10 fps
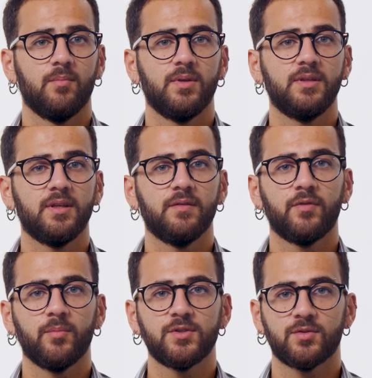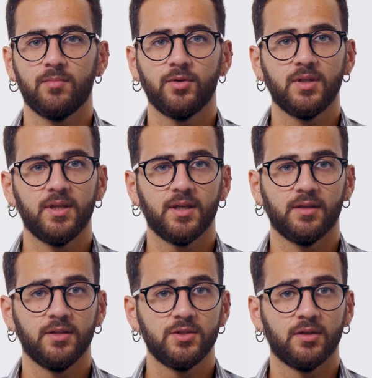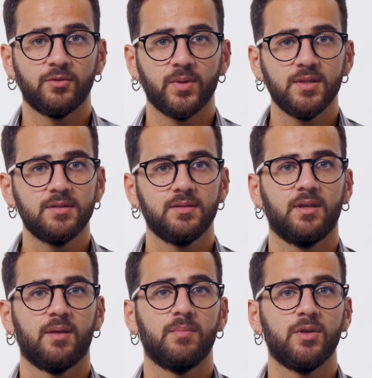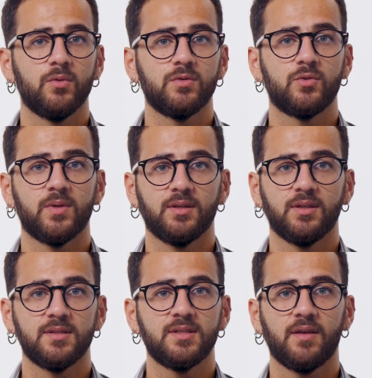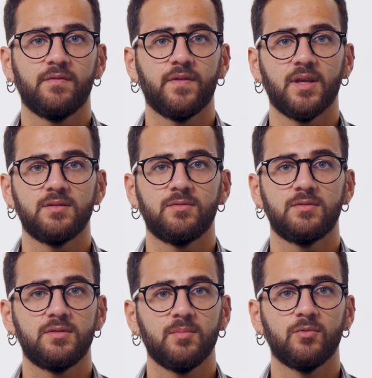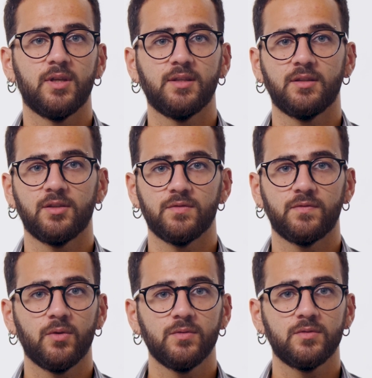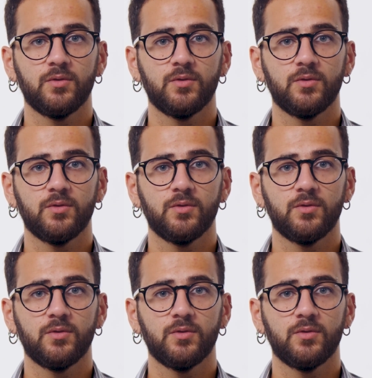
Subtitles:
Building information modeling and digital twins can be used during the design phase to simulate energy flows,